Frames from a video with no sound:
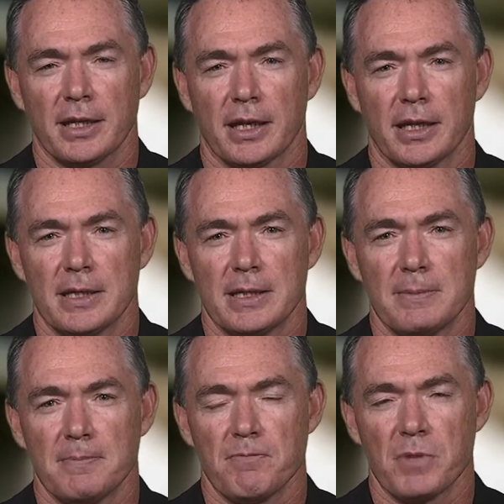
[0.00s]

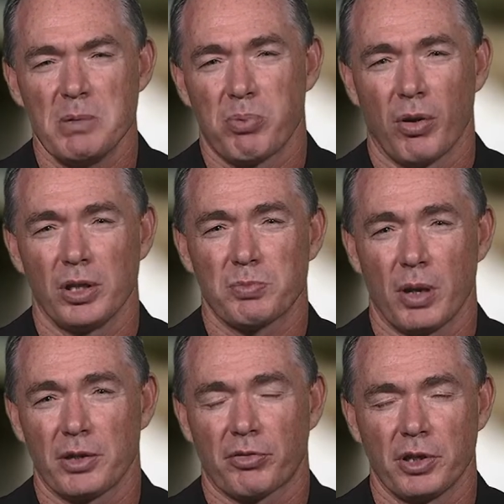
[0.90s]
Um, he he's
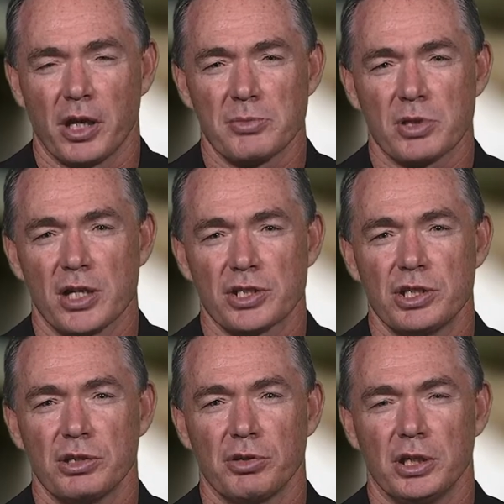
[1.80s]
played three games last
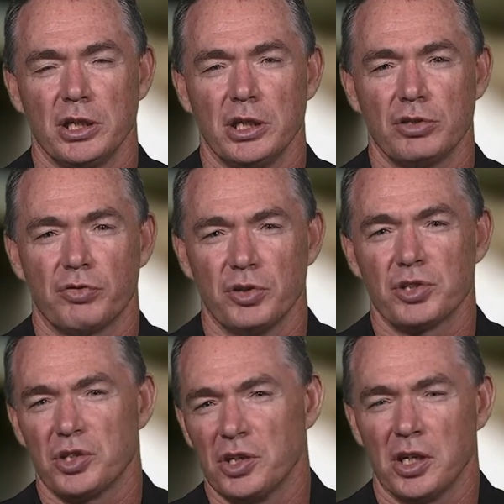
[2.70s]
year in his
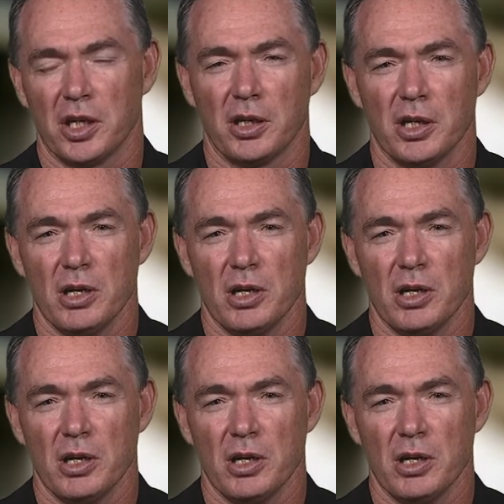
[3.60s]
first year.